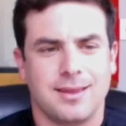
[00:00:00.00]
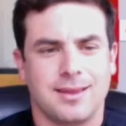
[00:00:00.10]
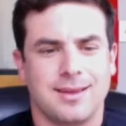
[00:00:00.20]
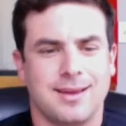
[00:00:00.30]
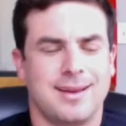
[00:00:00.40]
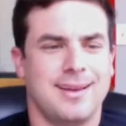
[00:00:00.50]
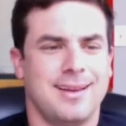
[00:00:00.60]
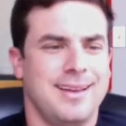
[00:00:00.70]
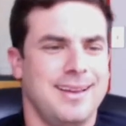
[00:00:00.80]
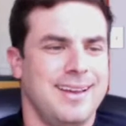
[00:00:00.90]
think
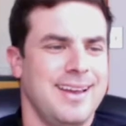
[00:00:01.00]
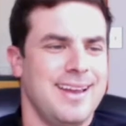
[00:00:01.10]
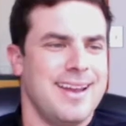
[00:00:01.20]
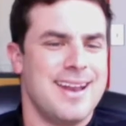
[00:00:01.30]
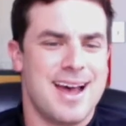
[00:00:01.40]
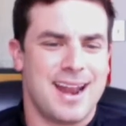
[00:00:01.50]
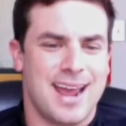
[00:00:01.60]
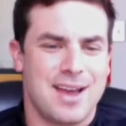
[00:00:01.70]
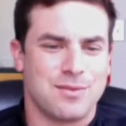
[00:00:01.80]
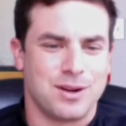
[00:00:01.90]
not
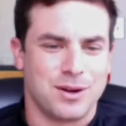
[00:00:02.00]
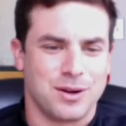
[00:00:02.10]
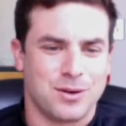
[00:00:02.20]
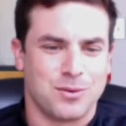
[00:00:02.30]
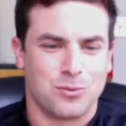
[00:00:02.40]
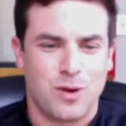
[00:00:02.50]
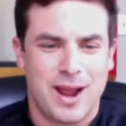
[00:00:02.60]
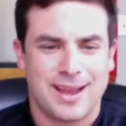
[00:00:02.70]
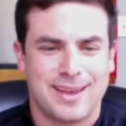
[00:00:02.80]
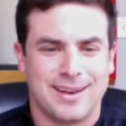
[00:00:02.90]
having a
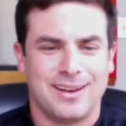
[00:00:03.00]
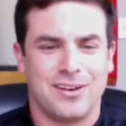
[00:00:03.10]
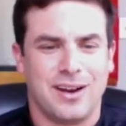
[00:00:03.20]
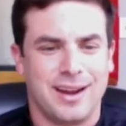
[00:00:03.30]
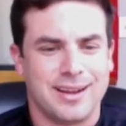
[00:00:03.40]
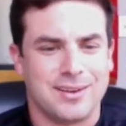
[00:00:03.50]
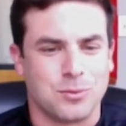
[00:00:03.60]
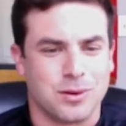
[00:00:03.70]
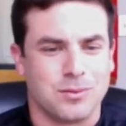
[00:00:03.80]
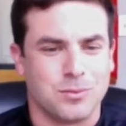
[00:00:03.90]
racket in your hand
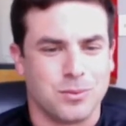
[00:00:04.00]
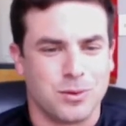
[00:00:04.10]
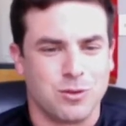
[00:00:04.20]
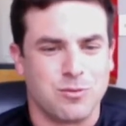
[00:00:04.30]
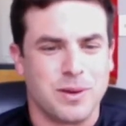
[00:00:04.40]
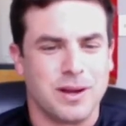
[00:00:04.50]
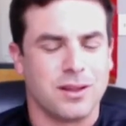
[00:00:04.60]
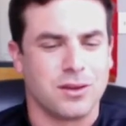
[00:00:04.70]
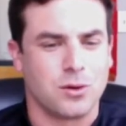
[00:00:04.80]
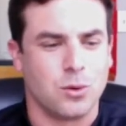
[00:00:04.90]
when we've been
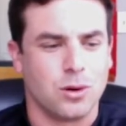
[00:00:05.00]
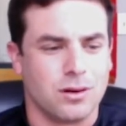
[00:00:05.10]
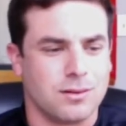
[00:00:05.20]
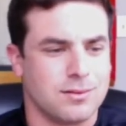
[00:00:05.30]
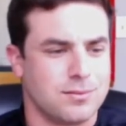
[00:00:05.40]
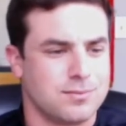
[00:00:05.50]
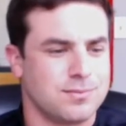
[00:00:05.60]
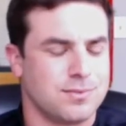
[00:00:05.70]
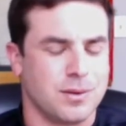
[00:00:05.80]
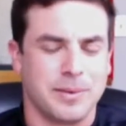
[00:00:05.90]
on the court
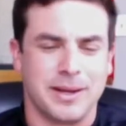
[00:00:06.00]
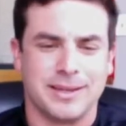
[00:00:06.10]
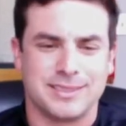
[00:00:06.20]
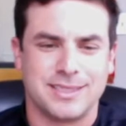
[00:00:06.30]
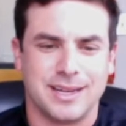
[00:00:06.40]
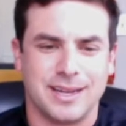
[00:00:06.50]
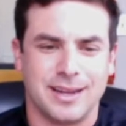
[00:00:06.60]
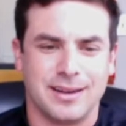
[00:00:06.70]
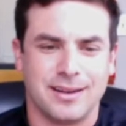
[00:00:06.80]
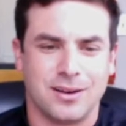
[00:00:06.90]
from age
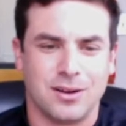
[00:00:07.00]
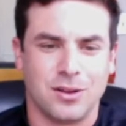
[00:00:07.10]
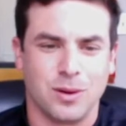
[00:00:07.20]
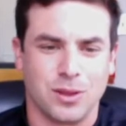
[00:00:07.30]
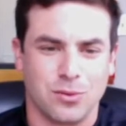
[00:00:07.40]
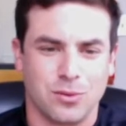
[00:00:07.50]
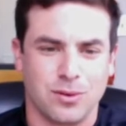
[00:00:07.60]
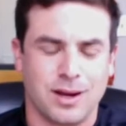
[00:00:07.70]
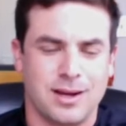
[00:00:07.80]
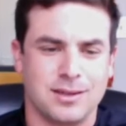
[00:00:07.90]
10 all the way
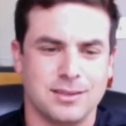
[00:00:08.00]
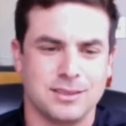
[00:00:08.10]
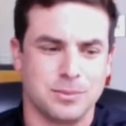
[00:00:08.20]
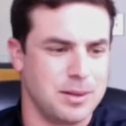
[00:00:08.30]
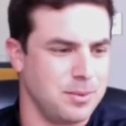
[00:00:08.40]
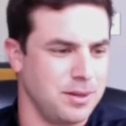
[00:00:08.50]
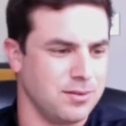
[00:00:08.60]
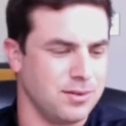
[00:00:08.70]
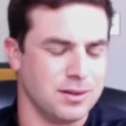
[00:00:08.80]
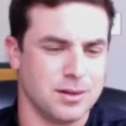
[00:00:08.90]
through college, or maybe
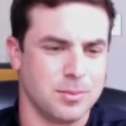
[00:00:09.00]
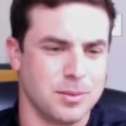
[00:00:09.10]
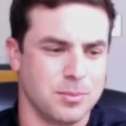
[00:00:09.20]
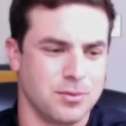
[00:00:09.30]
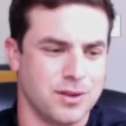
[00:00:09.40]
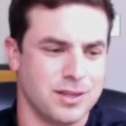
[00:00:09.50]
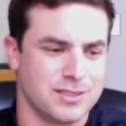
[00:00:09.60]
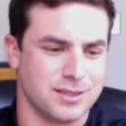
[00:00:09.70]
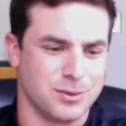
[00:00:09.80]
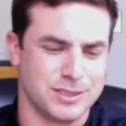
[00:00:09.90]
even a little bit
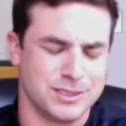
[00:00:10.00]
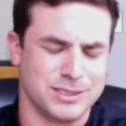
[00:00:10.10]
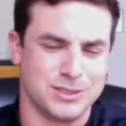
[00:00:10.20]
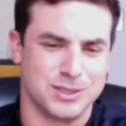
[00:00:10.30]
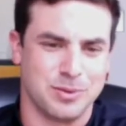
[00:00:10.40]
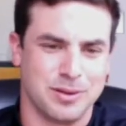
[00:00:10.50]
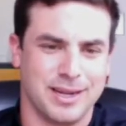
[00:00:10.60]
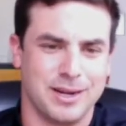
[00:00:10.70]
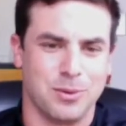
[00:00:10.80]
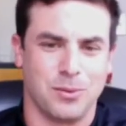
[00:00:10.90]
professionally, we're just used to
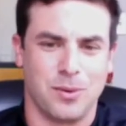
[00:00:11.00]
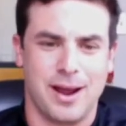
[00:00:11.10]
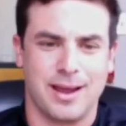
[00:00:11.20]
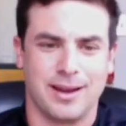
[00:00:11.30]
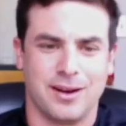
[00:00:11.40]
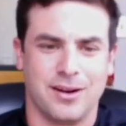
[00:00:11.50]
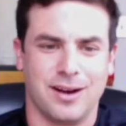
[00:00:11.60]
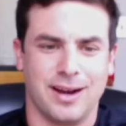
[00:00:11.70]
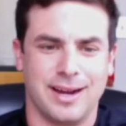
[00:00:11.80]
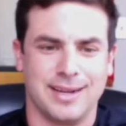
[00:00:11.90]
playing with a racket in
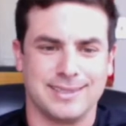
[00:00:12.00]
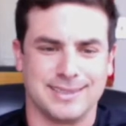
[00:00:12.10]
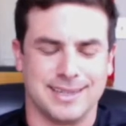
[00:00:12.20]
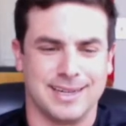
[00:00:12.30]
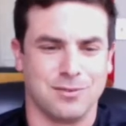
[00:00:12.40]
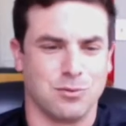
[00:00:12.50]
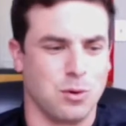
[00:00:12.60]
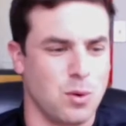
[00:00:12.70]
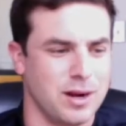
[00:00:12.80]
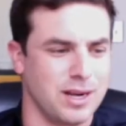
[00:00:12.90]
our hands. And if
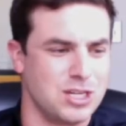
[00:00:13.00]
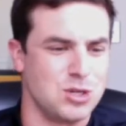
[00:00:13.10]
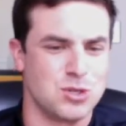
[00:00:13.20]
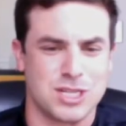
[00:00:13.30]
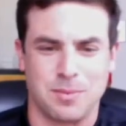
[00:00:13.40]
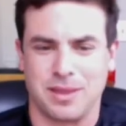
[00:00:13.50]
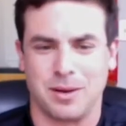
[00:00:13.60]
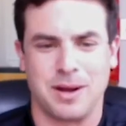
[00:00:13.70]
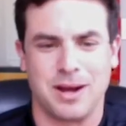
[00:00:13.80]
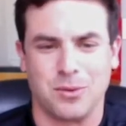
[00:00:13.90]
we want to do
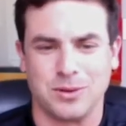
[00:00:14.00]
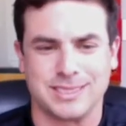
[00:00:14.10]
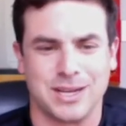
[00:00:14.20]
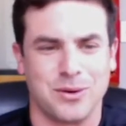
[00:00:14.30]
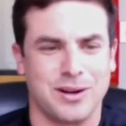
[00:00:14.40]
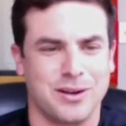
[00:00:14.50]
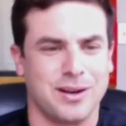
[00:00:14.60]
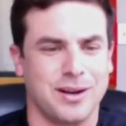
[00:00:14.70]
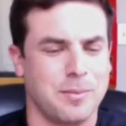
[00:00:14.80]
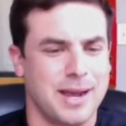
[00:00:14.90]
something about what's going
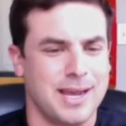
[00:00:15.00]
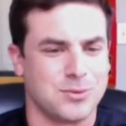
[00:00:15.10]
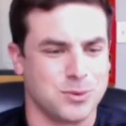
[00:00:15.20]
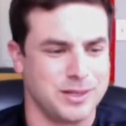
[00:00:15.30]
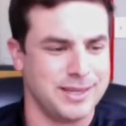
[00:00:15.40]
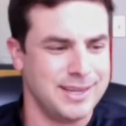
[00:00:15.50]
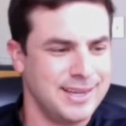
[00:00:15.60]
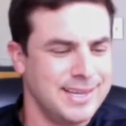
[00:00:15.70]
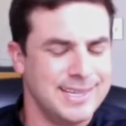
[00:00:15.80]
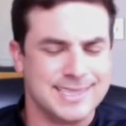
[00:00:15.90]
on in a match, we
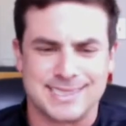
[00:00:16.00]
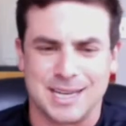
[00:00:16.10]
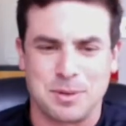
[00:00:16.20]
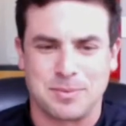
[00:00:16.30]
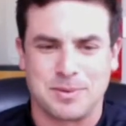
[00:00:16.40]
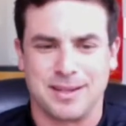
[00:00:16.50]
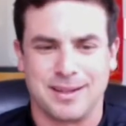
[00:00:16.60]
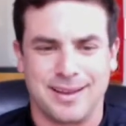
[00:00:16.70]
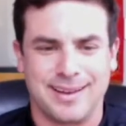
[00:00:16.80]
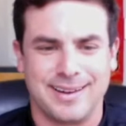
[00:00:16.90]
step up to the
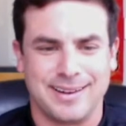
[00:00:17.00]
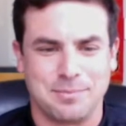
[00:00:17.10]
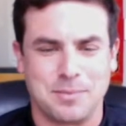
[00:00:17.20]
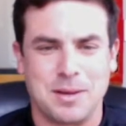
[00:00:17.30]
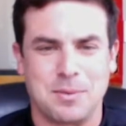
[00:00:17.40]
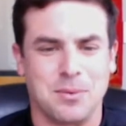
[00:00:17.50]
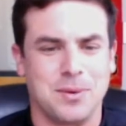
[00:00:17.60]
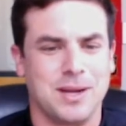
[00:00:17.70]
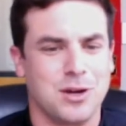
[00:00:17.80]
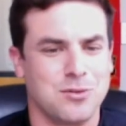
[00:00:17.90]
line and maybe
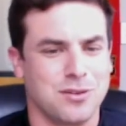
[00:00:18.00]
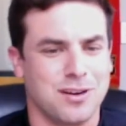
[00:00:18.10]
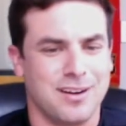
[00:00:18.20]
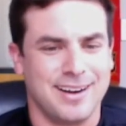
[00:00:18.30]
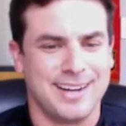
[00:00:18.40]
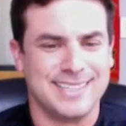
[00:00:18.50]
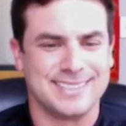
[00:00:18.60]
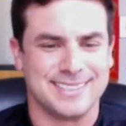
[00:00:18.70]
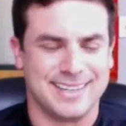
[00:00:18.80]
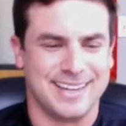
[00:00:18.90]
we go for our
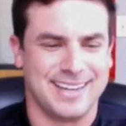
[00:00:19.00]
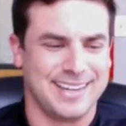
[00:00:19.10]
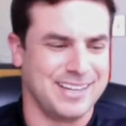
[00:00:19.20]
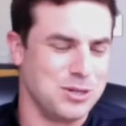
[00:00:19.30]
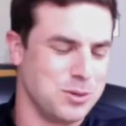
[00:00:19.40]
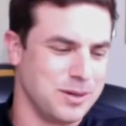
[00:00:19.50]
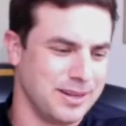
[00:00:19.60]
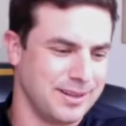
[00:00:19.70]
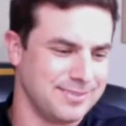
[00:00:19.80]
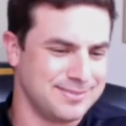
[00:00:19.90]
ace and do
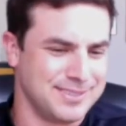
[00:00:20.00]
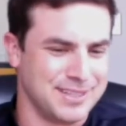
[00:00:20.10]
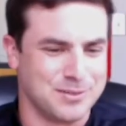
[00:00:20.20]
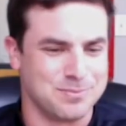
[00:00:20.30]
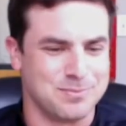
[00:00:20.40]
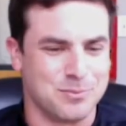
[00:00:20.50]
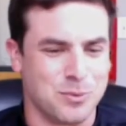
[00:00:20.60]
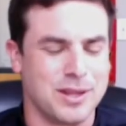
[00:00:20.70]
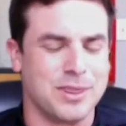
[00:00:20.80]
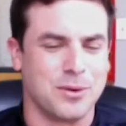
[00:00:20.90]
it,
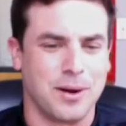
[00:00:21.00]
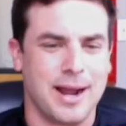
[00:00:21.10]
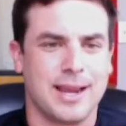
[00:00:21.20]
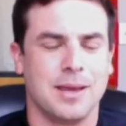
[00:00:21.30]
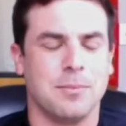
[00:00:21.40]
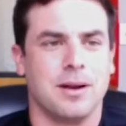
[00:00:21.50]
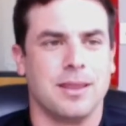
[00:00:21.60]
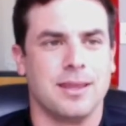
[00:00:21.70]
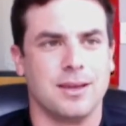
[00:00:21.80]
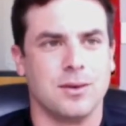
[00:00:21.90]
with the racket. But I
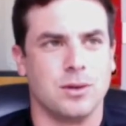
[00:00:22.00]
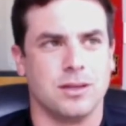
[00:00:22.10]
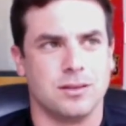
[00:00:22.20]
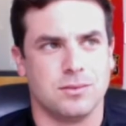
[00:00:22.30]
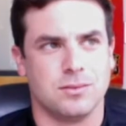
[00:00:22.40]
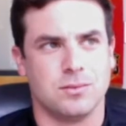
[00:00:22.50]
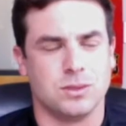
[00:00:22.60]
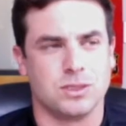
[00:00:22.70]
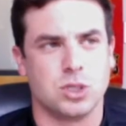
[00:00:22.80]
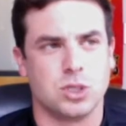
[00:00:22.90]
think it
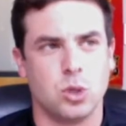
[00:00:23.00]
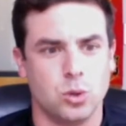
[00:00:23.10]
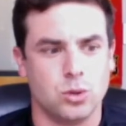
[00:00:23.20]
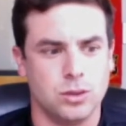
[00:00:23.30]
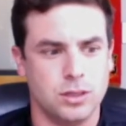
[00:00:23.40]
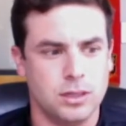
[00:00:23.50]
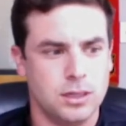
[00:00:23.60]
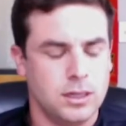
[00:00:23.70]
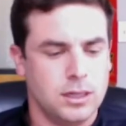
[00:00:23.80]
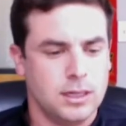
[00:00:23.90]
was cool
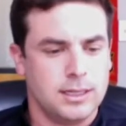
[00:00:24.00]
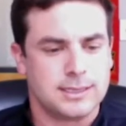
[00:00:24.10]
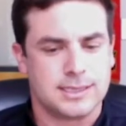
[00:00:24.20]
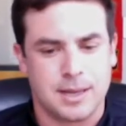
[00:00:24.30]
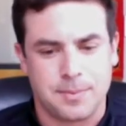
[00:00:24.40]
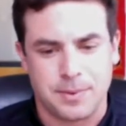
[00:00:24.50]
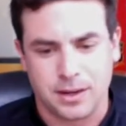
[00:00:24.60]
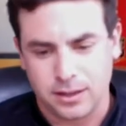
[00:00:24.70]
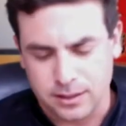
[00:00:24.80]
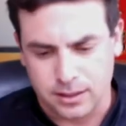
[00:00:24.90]
stepping
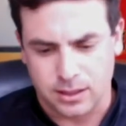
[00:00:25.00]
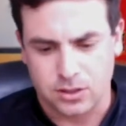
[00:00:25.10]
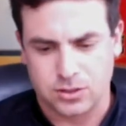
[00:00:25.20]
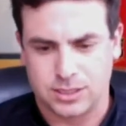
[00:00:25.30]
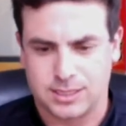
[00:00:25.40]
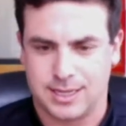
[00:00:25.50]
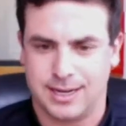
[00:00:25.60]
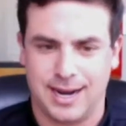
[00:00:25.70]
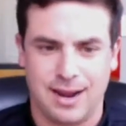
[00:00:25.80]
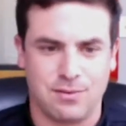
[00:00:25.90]
onto the coaching
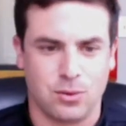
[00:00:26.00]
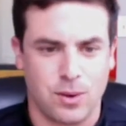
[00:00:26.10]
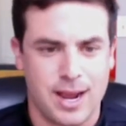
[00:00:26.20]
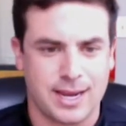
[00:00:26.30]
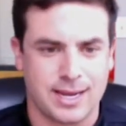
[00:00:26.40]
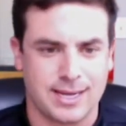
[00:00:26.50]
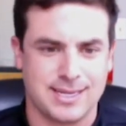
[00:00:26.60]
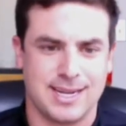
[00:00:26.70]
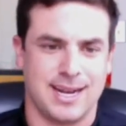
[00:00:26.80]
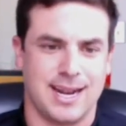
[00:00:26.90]
side and having the racket
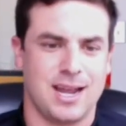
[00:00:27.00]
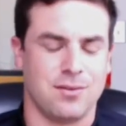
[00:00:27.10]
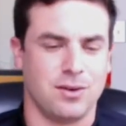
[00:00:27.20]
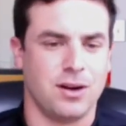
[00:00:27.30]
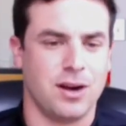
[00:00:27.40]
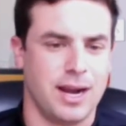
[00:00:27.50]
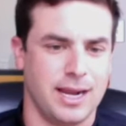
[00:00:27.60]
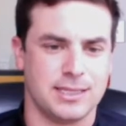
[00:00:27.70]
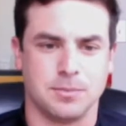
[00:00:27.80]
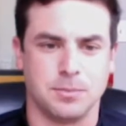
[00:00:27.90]
taken out of your
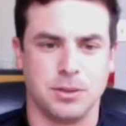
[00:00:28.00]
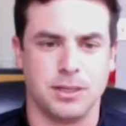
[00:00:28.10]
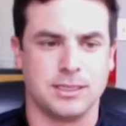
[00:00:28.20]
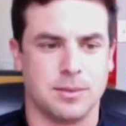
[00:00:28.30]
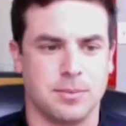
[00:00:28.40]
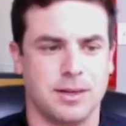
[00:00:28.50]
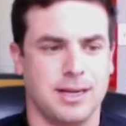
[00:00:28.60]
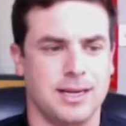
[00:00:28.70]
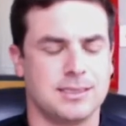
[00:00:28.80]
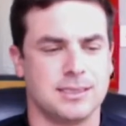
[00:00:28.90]
hands and put in somebody
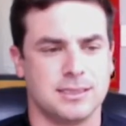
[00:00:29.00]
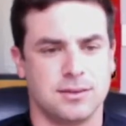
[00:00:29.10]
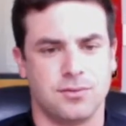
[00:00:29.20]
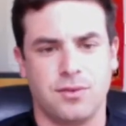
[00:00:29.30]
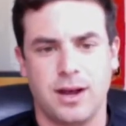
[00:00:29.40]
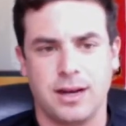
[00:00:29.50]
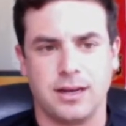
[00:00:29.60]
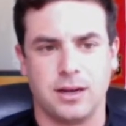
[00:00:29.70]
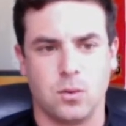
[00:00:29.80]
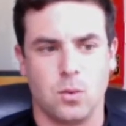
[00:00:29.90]
else's, and
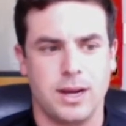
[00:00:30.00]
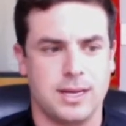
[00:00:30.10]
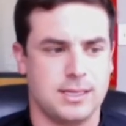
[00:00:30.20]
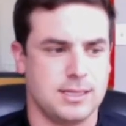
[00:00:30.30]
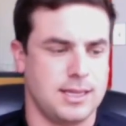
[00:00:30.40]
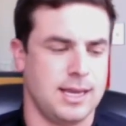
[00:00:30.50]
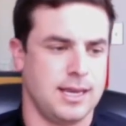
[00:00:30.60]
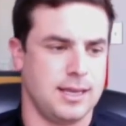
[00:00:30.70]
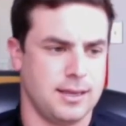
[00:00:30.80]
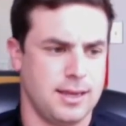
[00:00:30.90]
finding ways
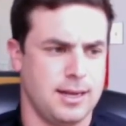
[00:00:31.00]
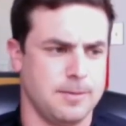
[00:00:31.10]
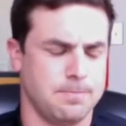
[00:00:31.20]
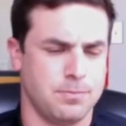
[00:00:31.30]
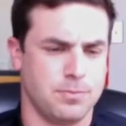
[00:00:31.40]
that kind of